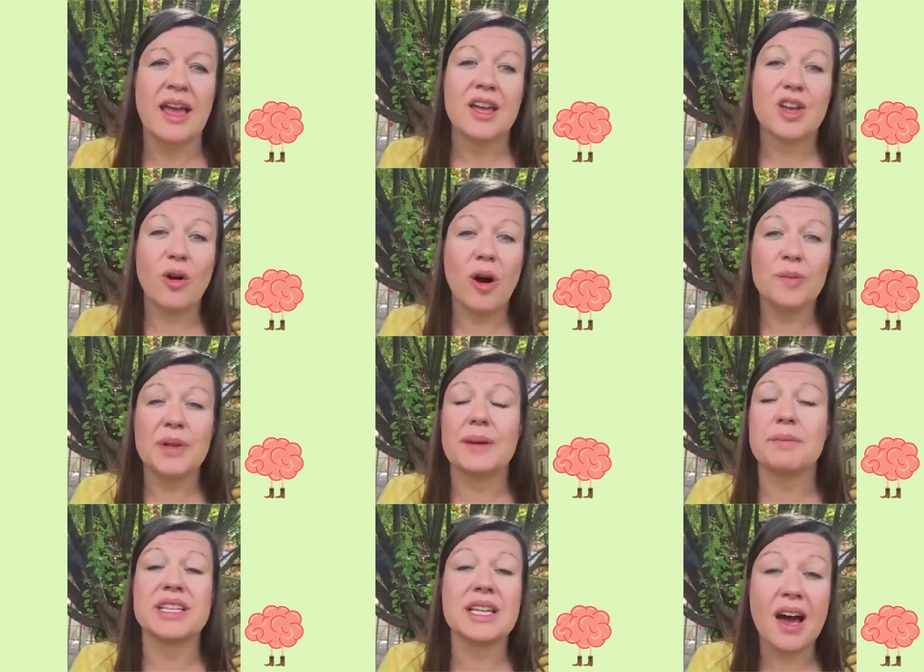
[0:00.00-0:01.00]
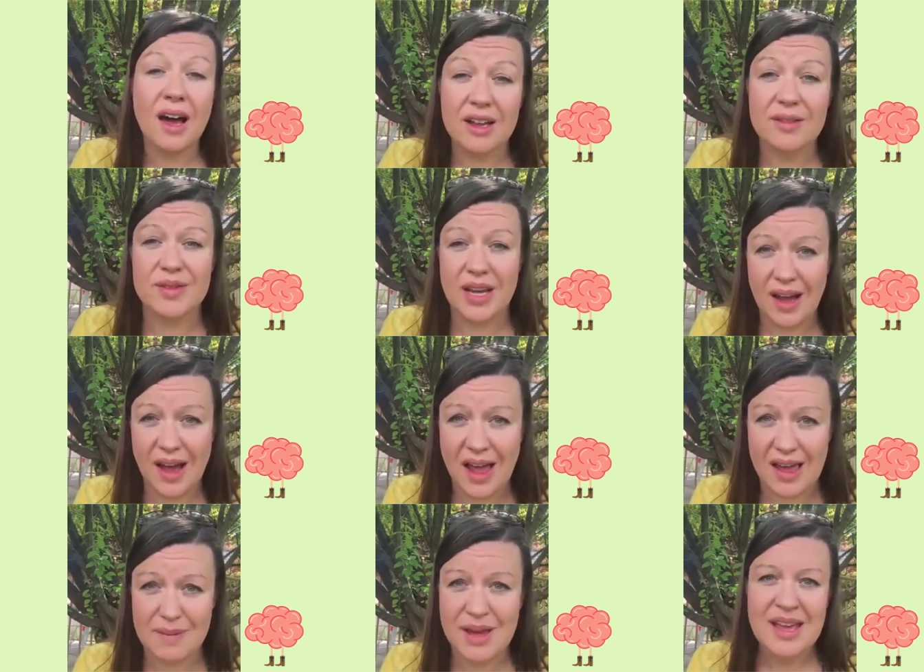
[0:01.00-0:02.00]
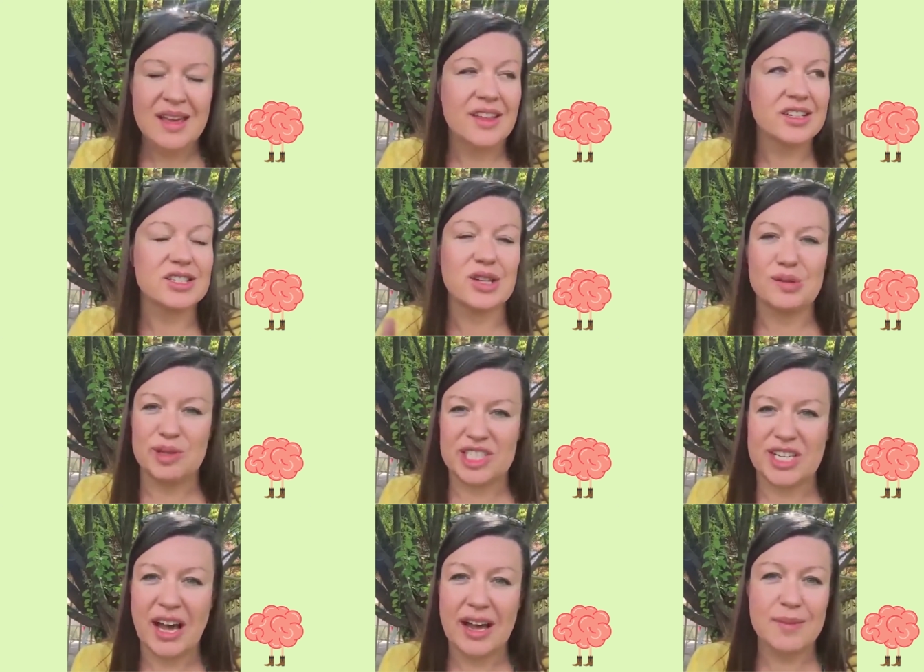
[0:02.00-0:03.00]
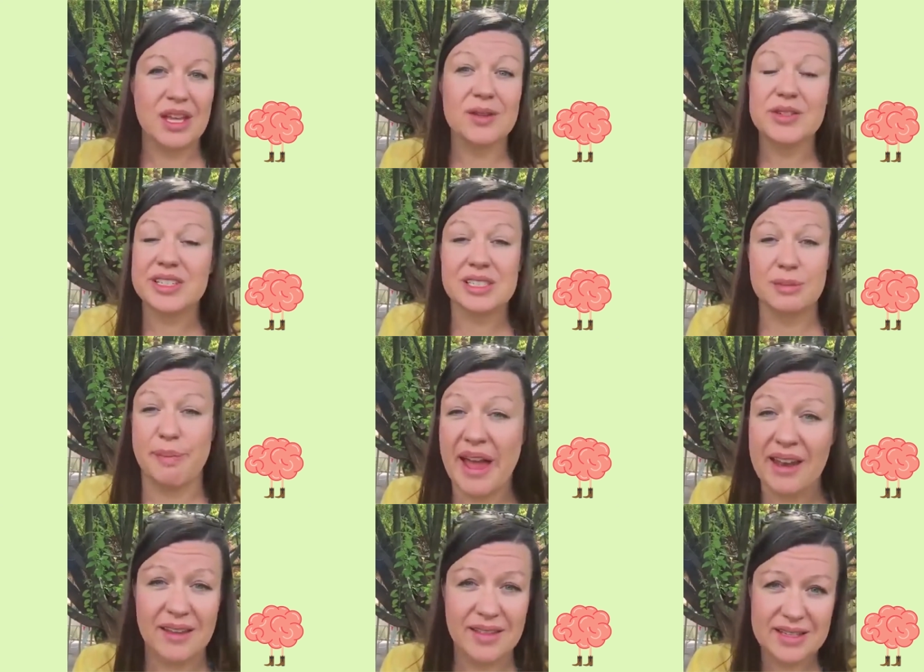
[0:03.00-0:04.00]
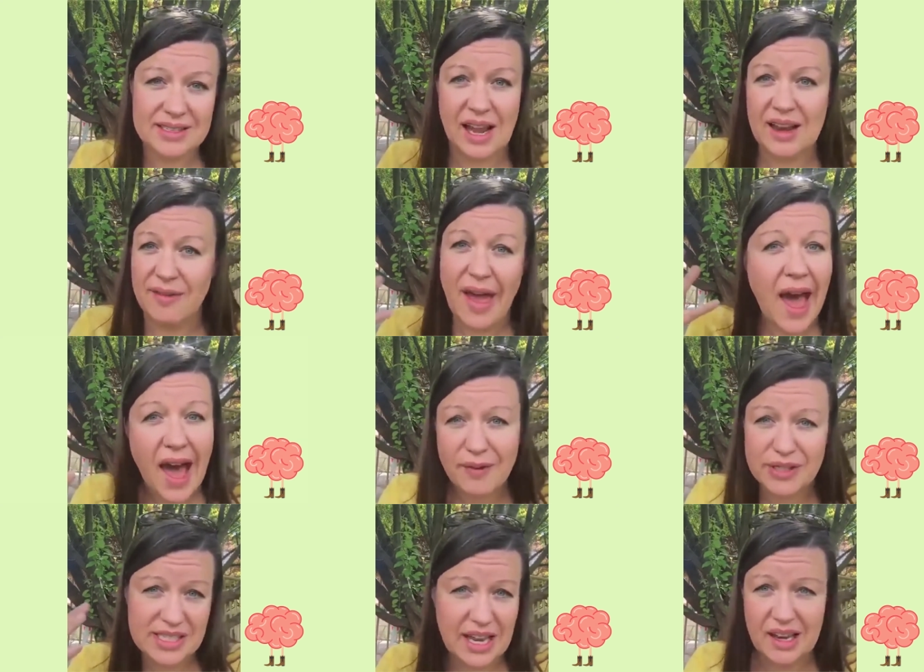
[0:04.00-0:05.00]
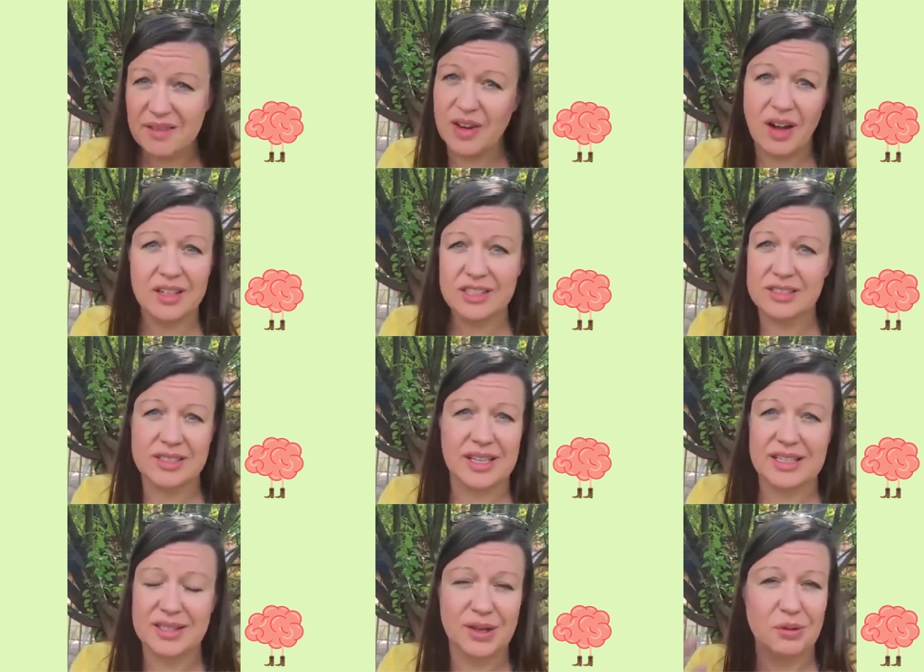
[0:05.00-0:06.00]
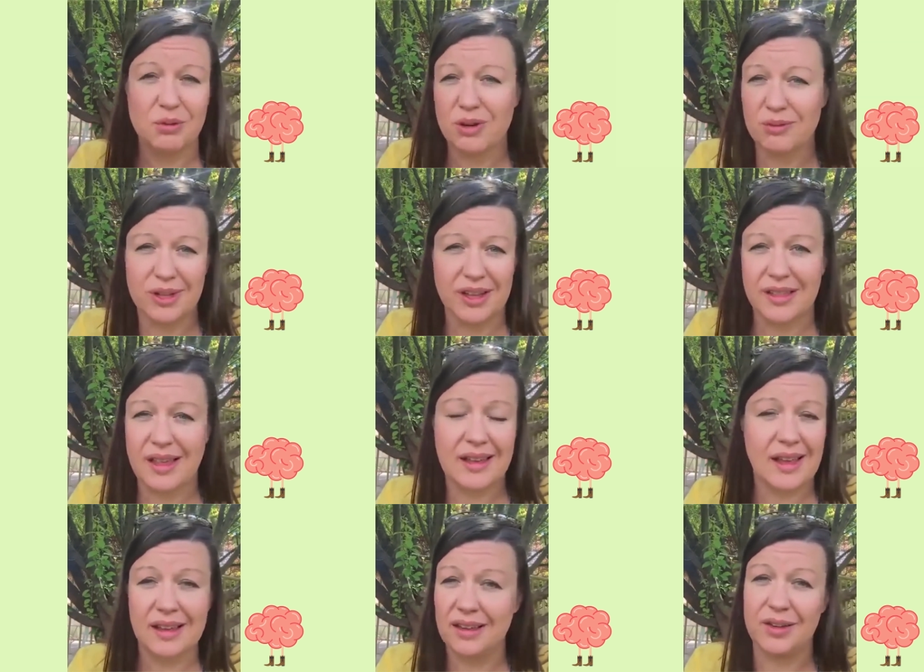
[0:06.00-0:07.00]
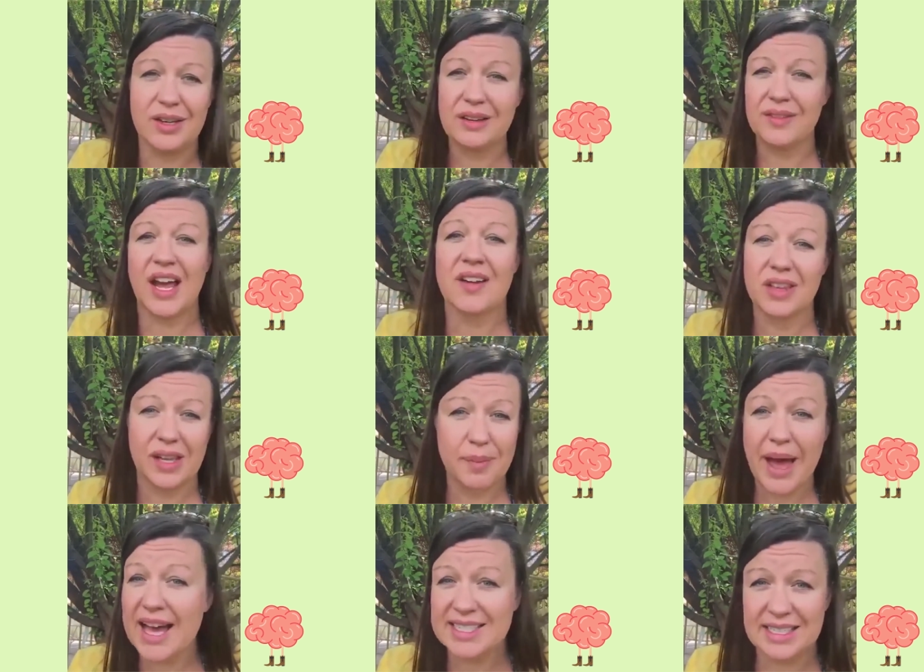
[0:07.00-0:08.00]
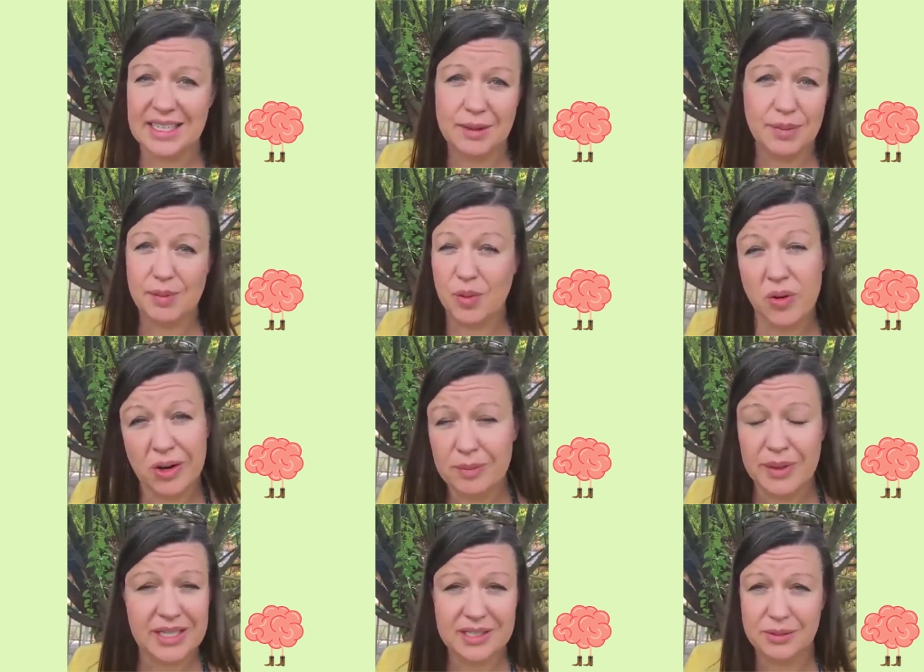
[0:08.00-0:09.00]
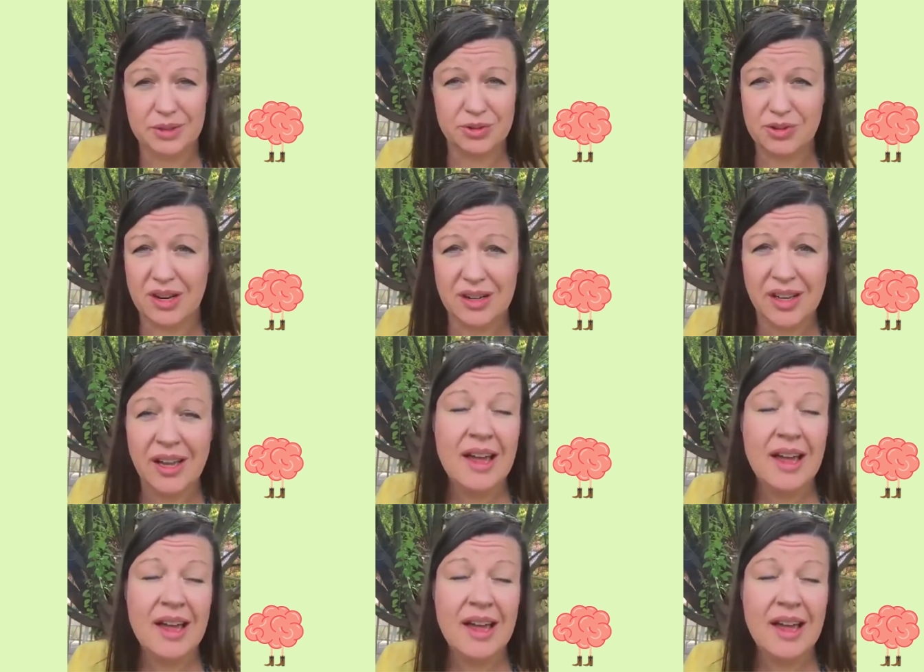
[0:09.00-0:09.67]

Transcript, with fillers: you open up a ton of time. There's so much time that you just spent in this kind of half state of consciousness, so you weren't really thinking and you didn't even have the capacity to be bored because you were drunk.